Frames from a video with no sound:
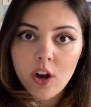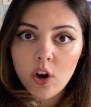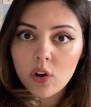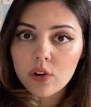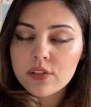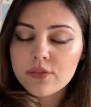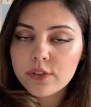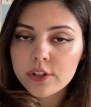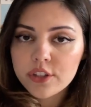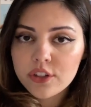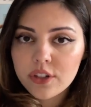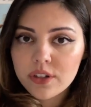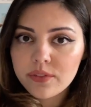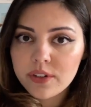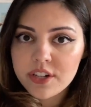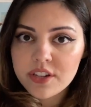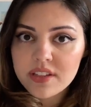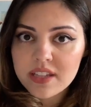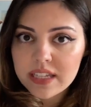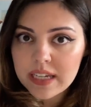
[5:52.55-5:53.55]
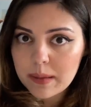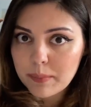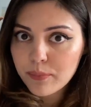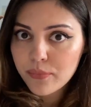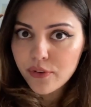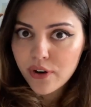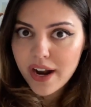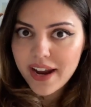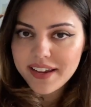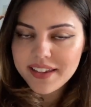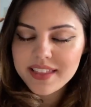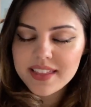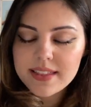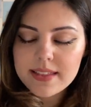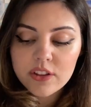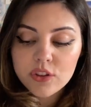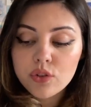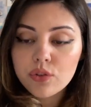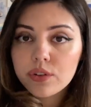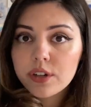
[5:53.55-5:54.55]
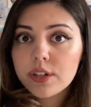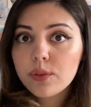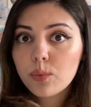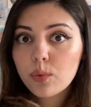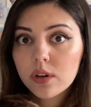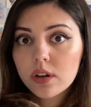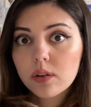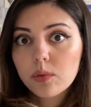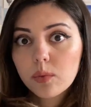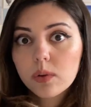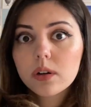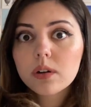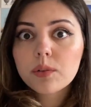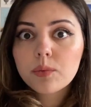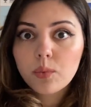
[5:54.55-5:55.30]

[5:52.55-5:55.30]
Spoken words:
Oxford University Press during World War